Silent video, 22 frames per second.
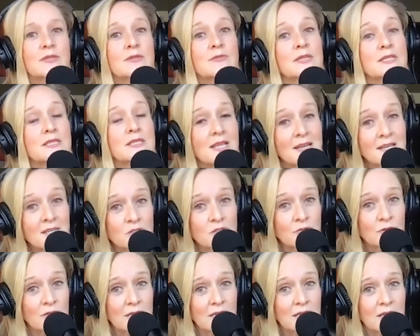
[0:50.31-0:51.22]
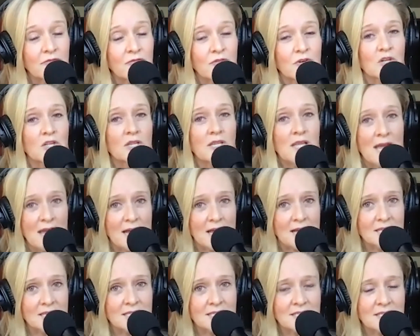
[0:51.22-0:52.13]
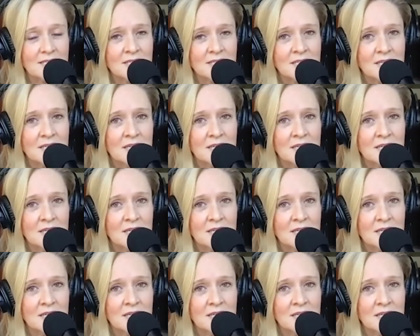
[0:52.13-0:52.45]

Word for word: my son is reading it for class